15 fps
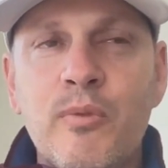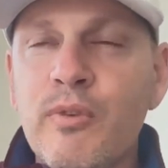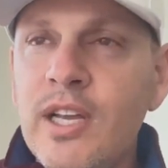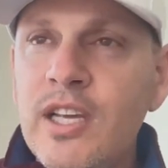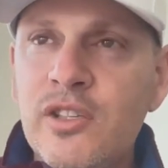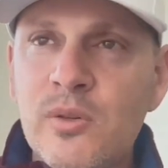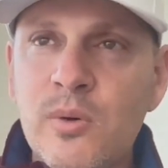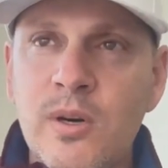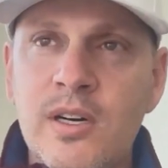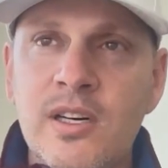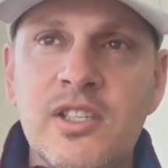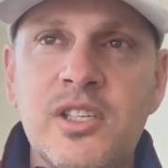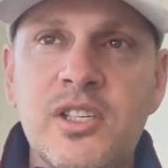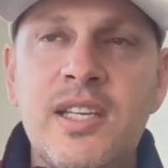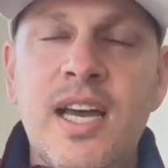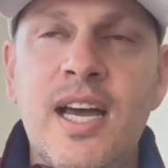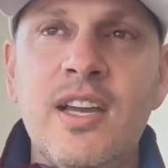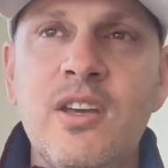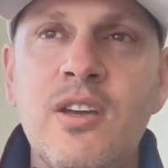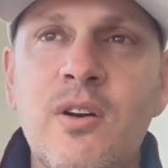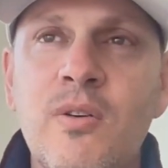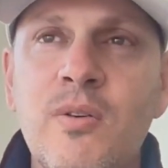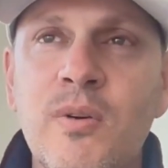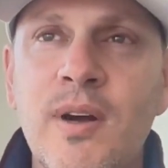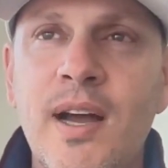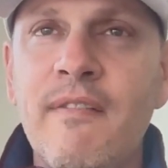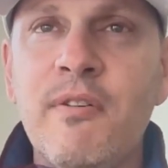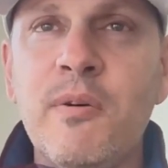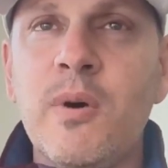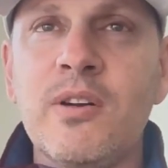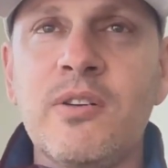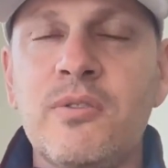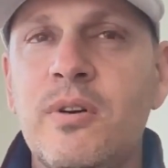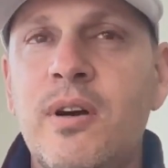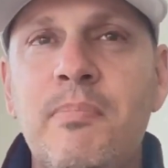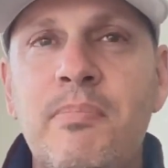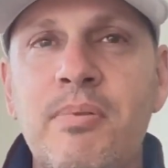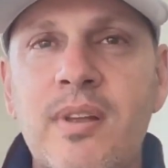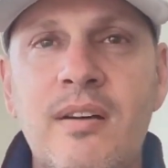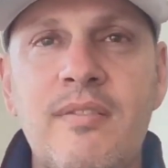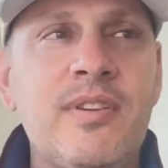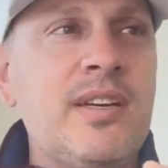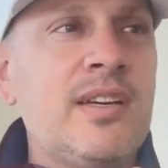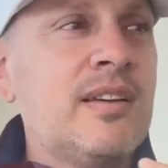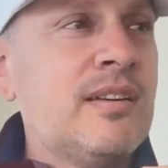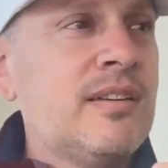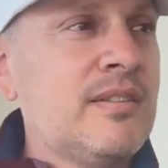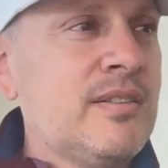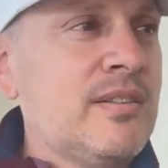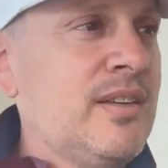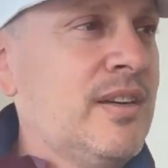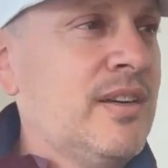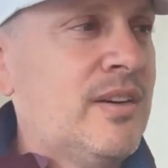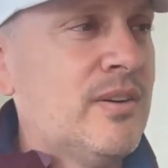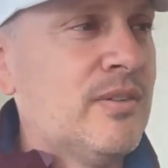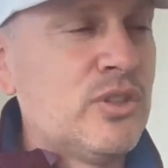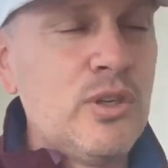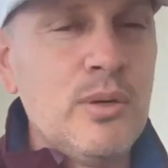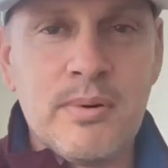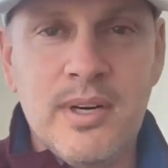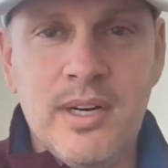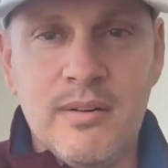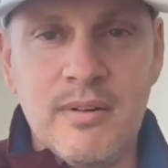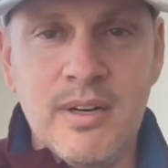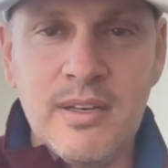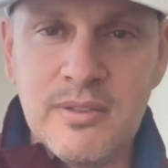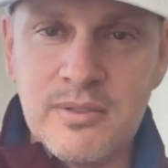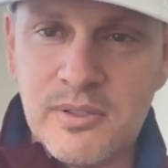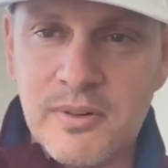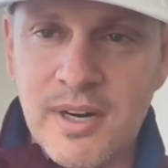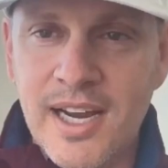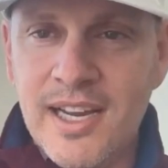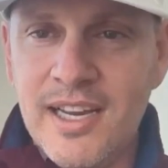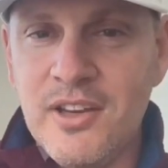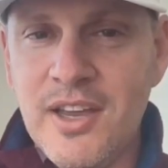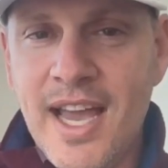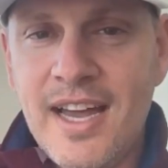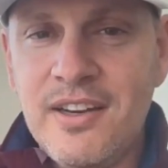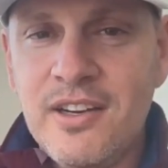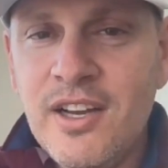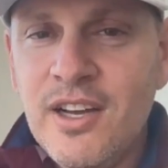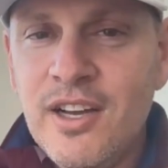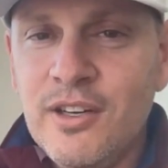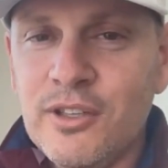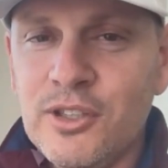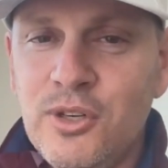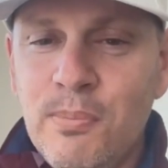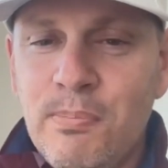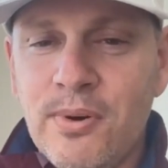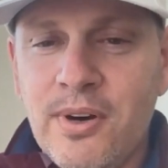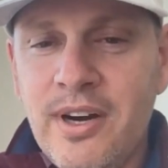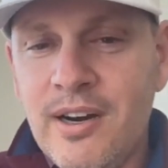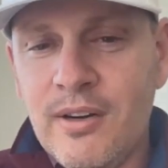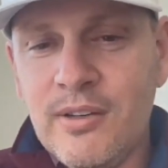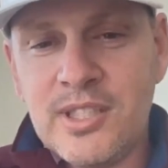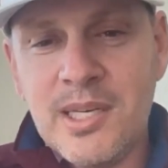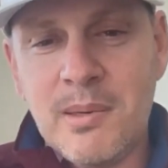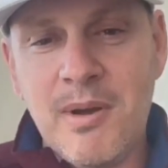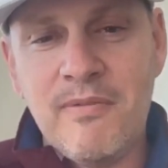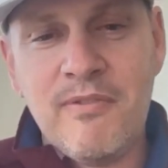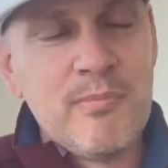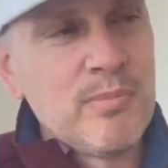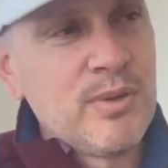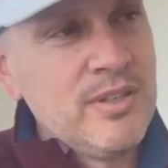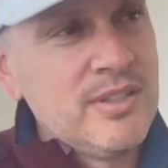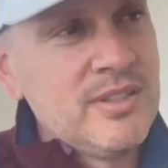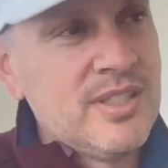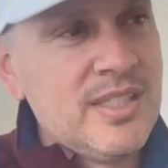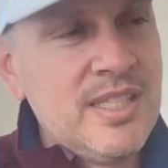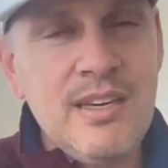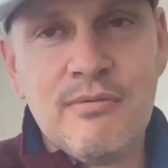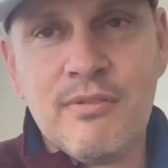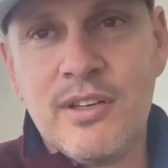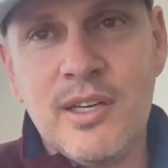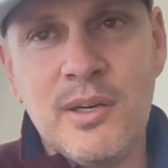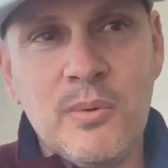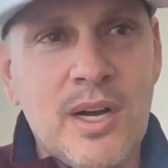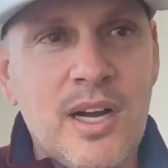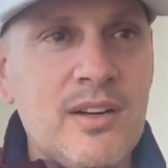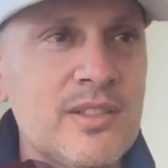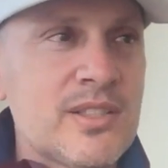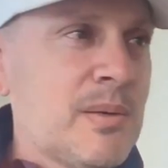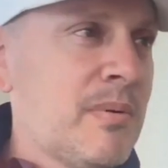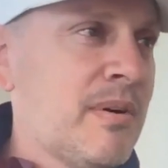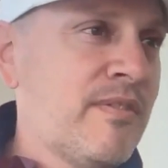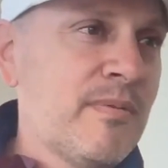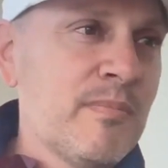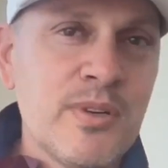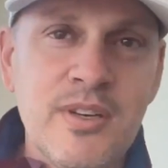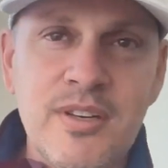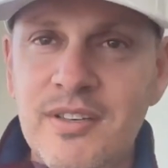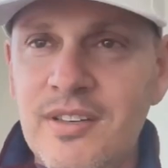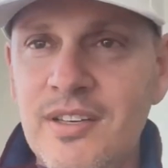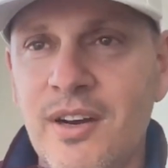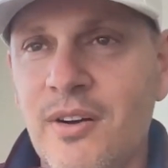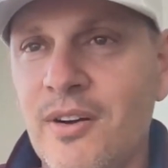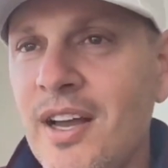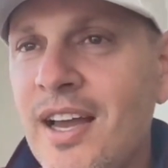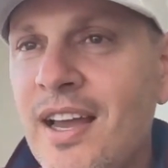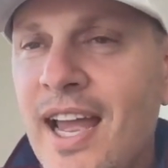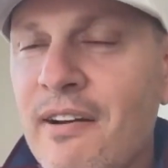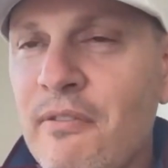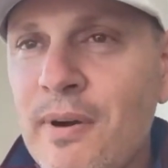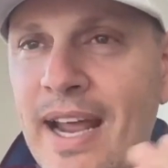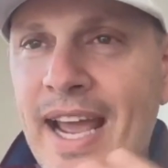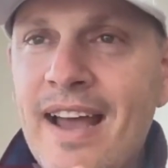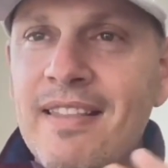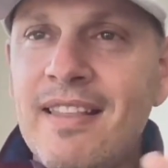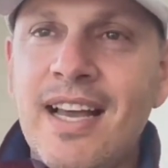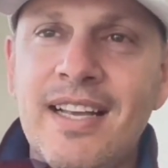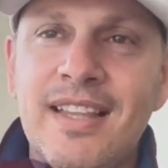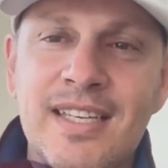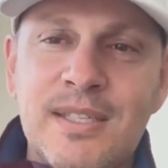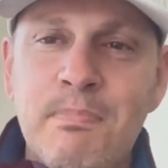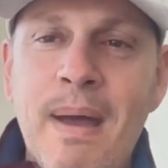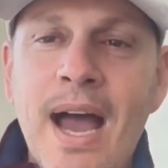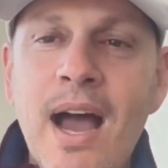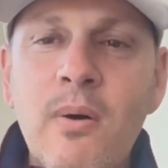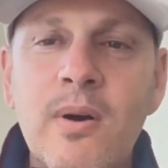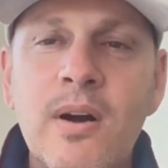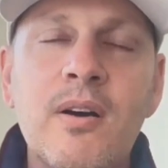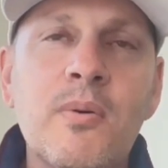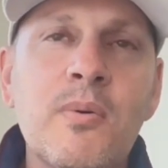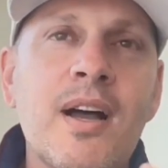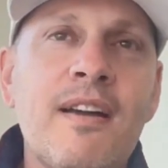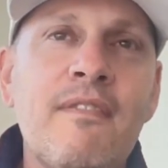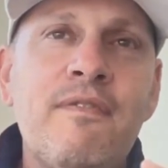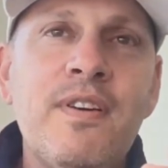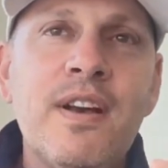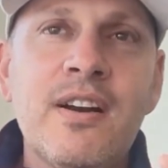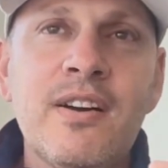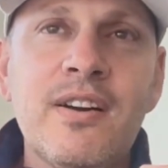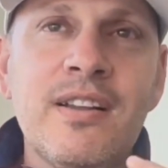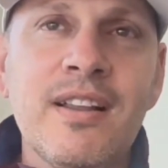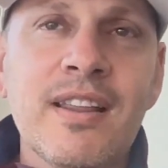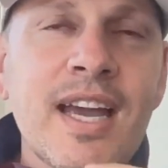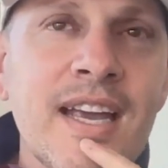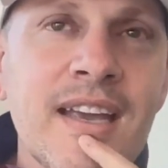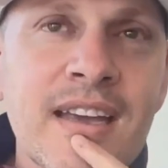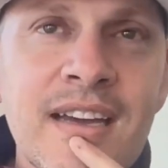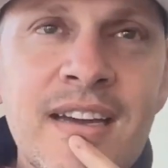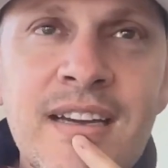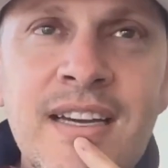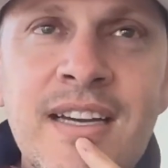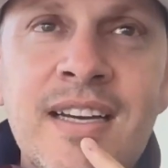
resource that, everyone grew up loving, superheroes, right? And you had your superheroes, some of them could see really well, some of them could, everyone had like this power. Well, I figured like,